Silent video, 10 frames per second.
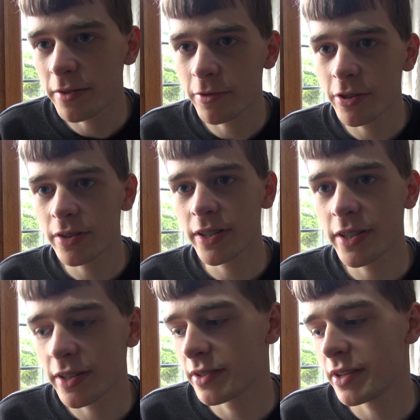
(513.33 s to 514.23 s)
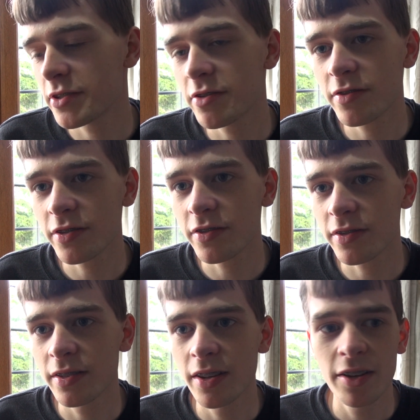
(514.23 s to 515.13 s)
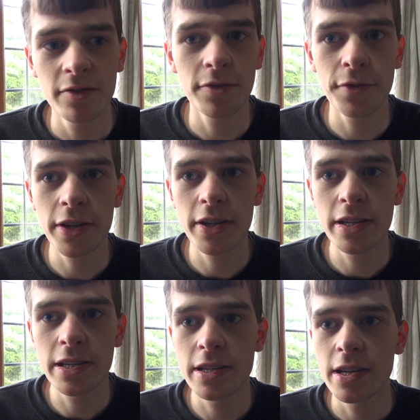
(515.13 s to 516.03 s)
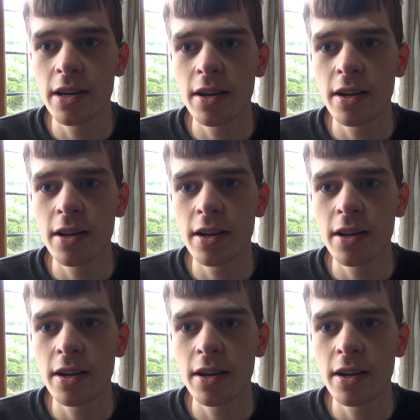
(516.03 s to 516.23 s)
working conditions and for the